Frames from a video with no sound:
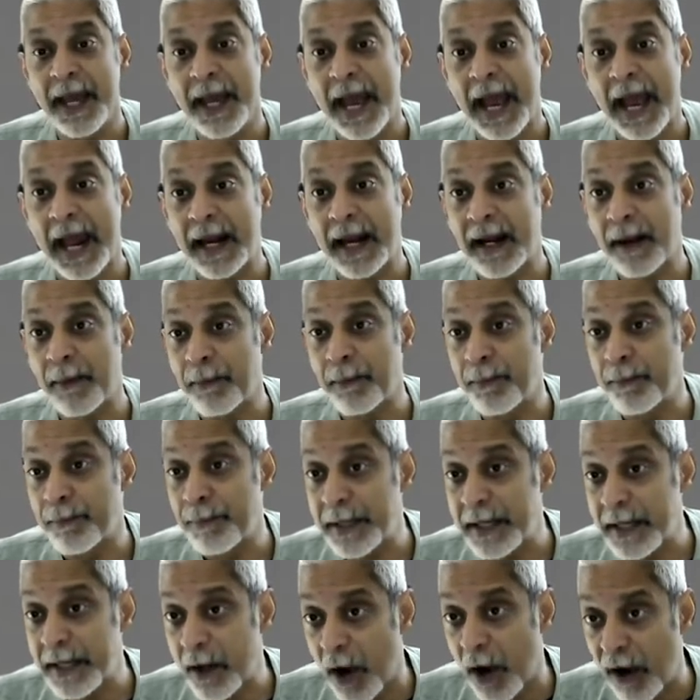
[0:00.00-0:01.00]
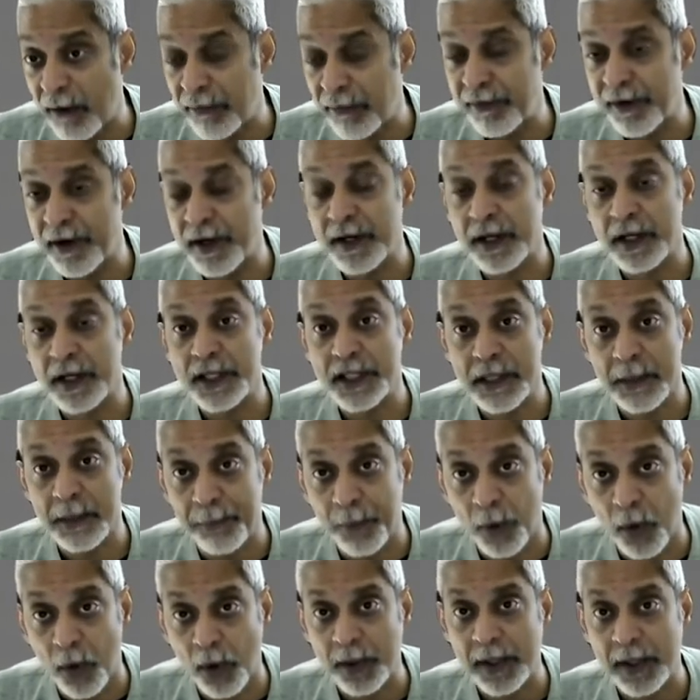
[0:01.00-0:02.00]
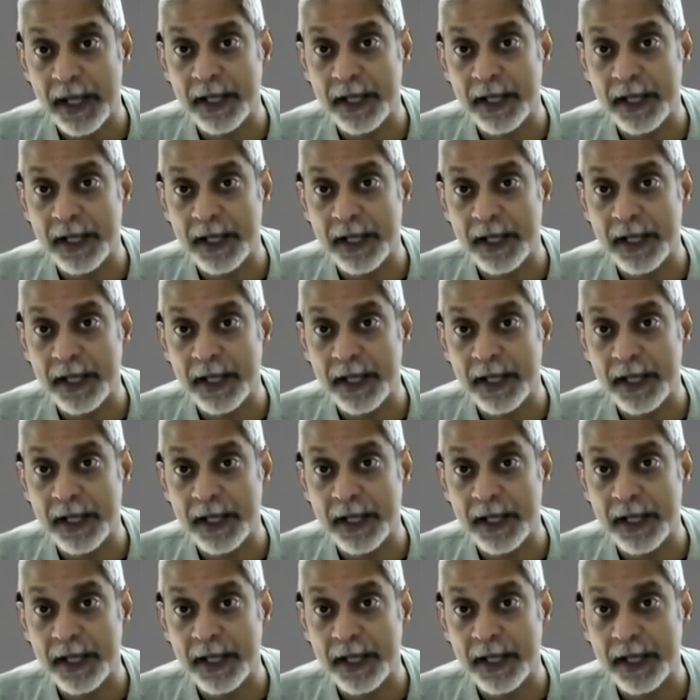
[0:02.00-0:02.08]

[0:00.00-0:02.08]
and be offered support